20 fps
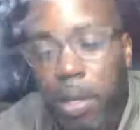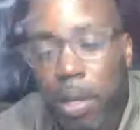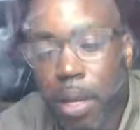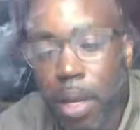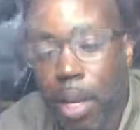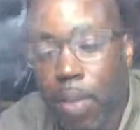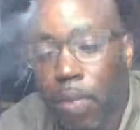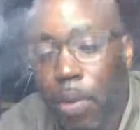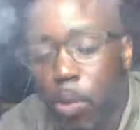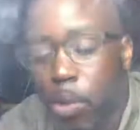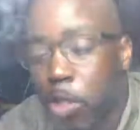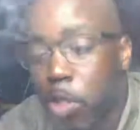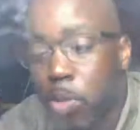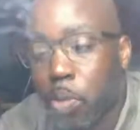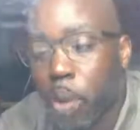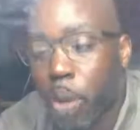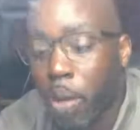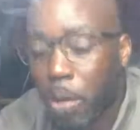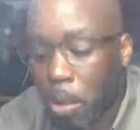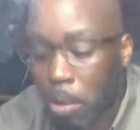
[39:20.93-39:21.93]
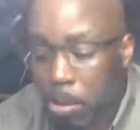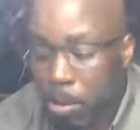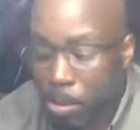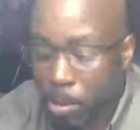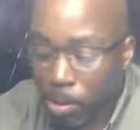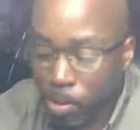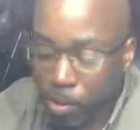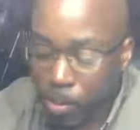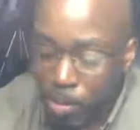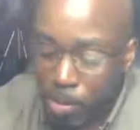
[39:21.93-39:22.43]
Even with squirters.
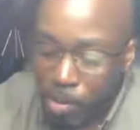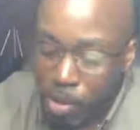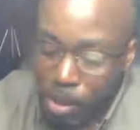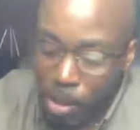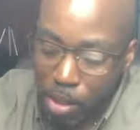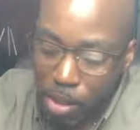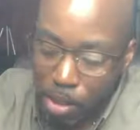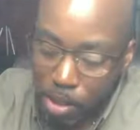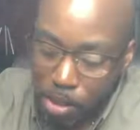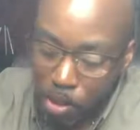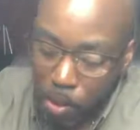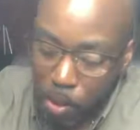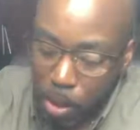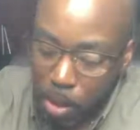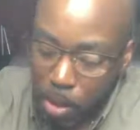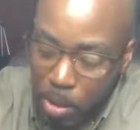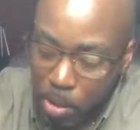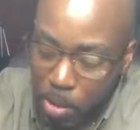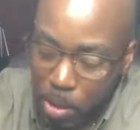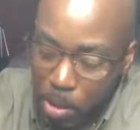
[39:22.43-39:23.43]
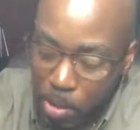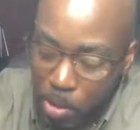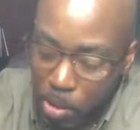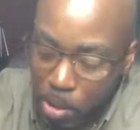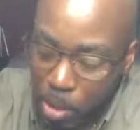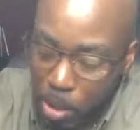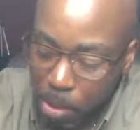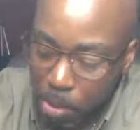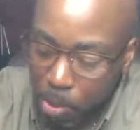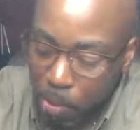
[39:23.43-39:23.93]
Squirters don't
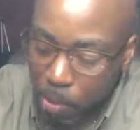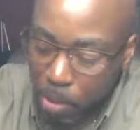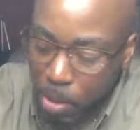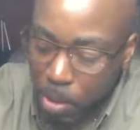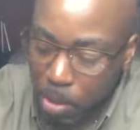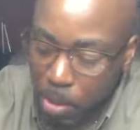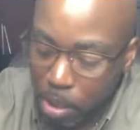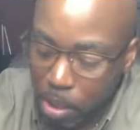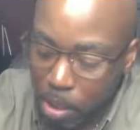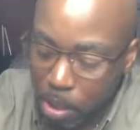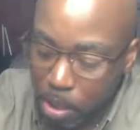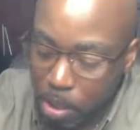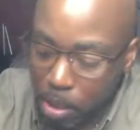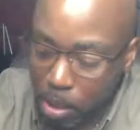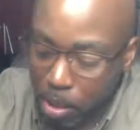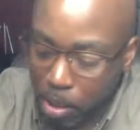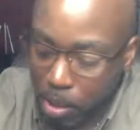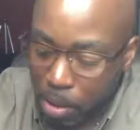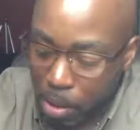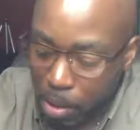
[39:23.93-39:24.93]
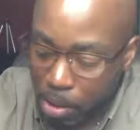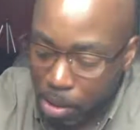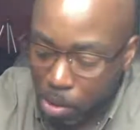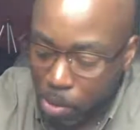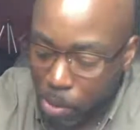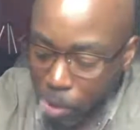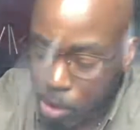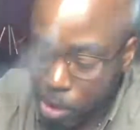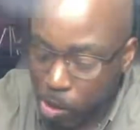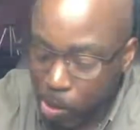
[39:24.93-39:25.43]
seem to want to tell you either. They
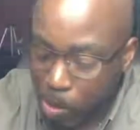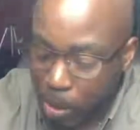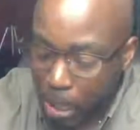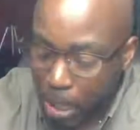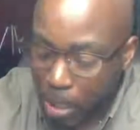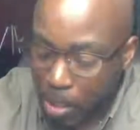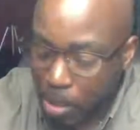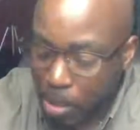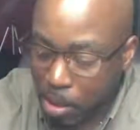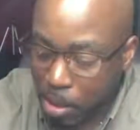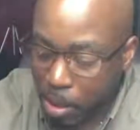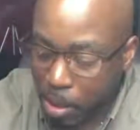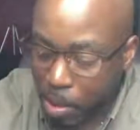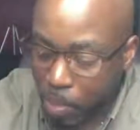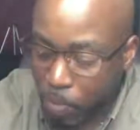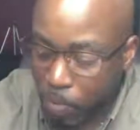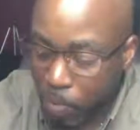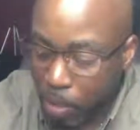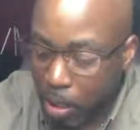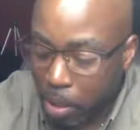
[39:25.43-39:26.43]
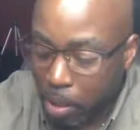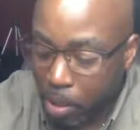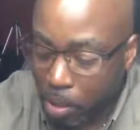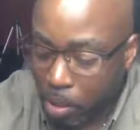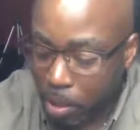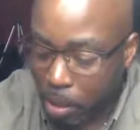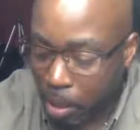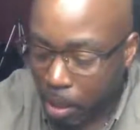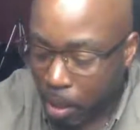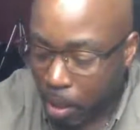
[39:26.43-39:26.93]
just want to splash your damn
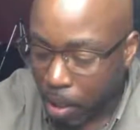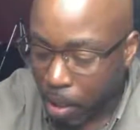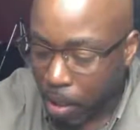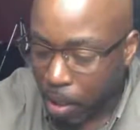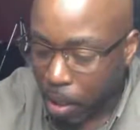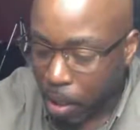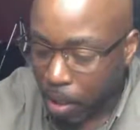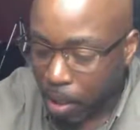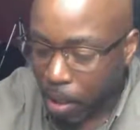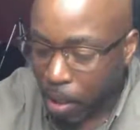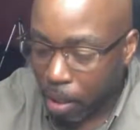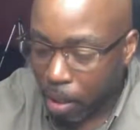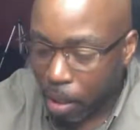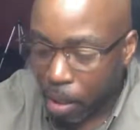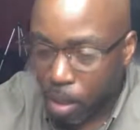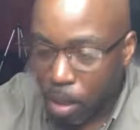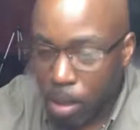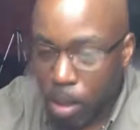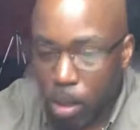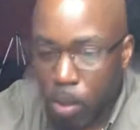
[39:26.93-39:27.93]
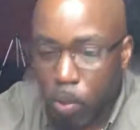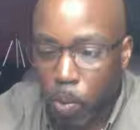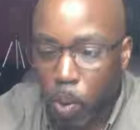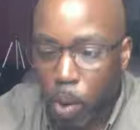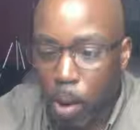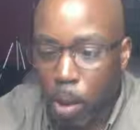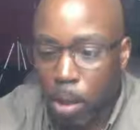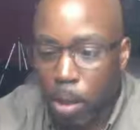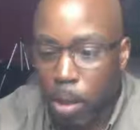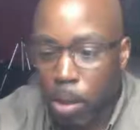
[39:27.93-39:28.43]
face like a
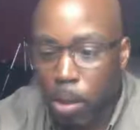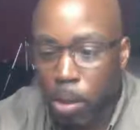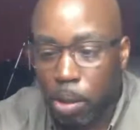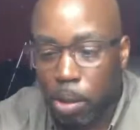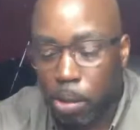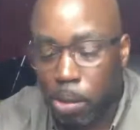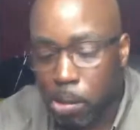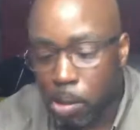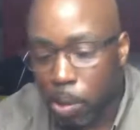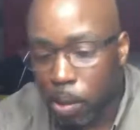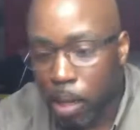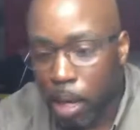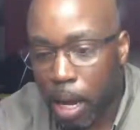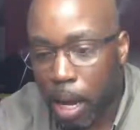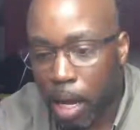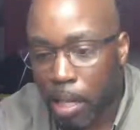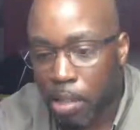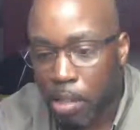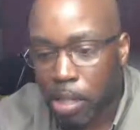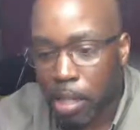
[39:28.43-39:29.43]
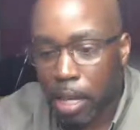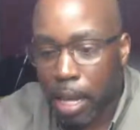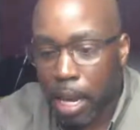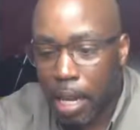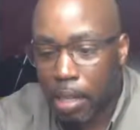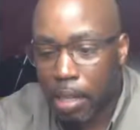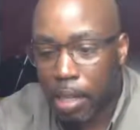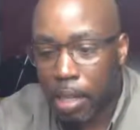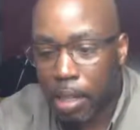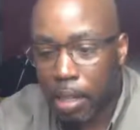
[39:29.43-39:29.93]
water hose on a hot
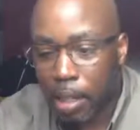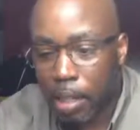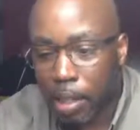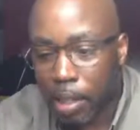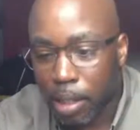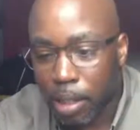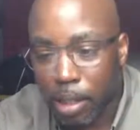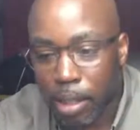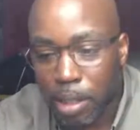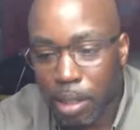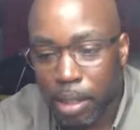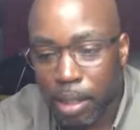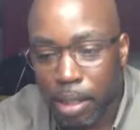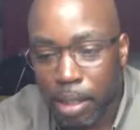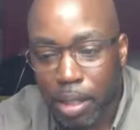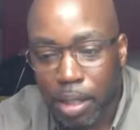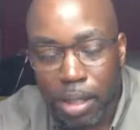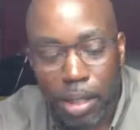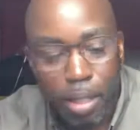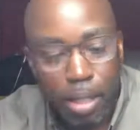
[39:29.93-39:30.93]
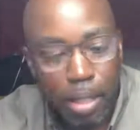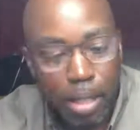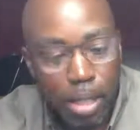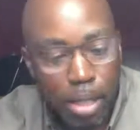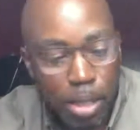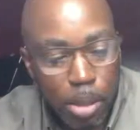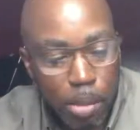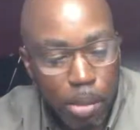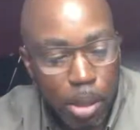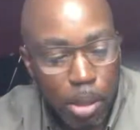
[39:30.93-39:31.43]
July day.
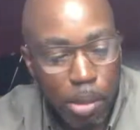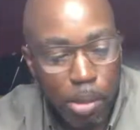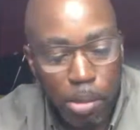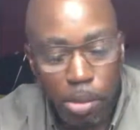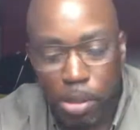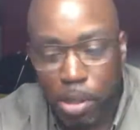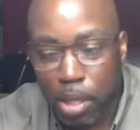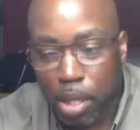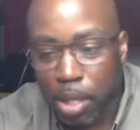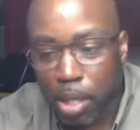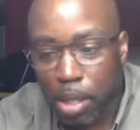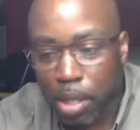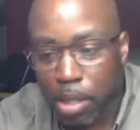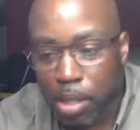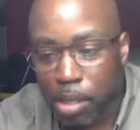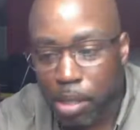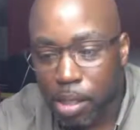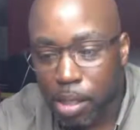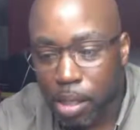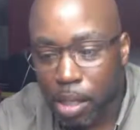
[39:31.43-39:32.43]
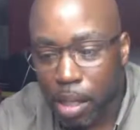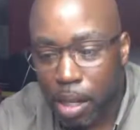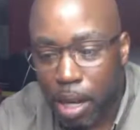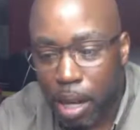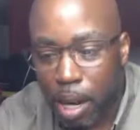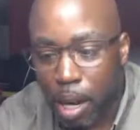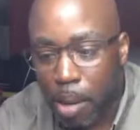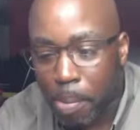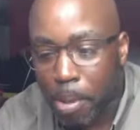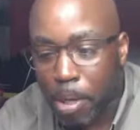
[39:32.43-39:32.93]
Simone says,
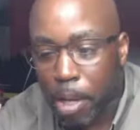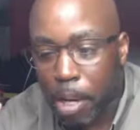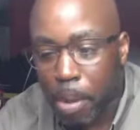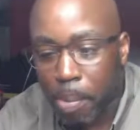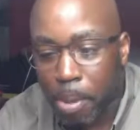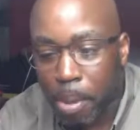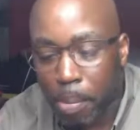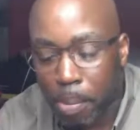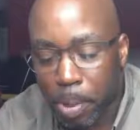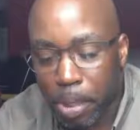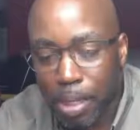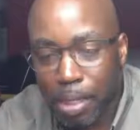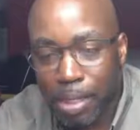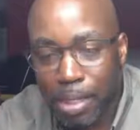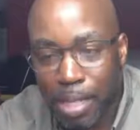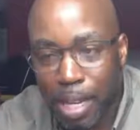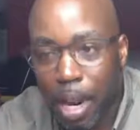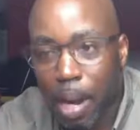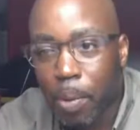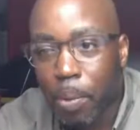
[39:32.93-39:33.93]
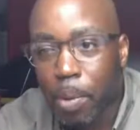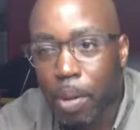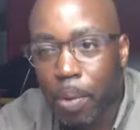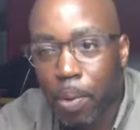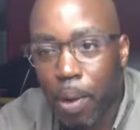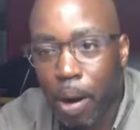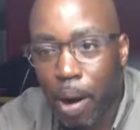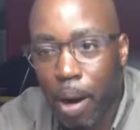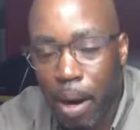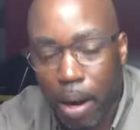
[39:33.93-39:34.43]
I'm coming, but it's not
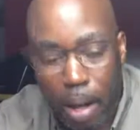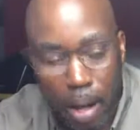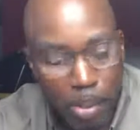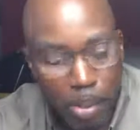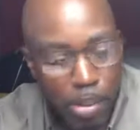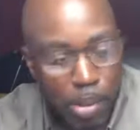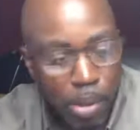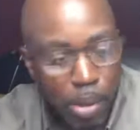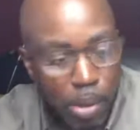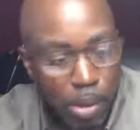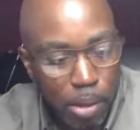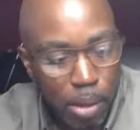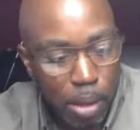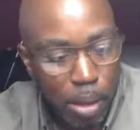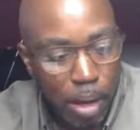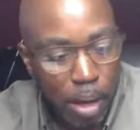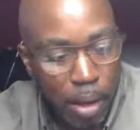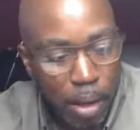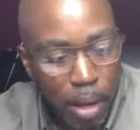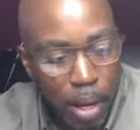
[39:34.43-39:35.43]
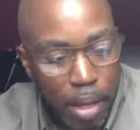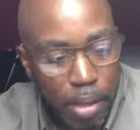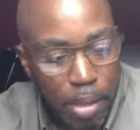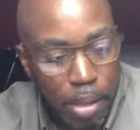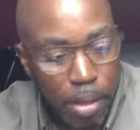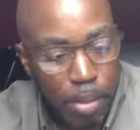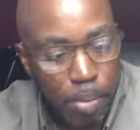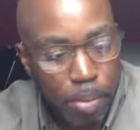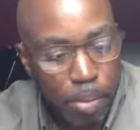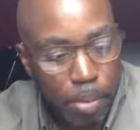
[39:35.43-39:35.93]
required. Absolutely, I got you.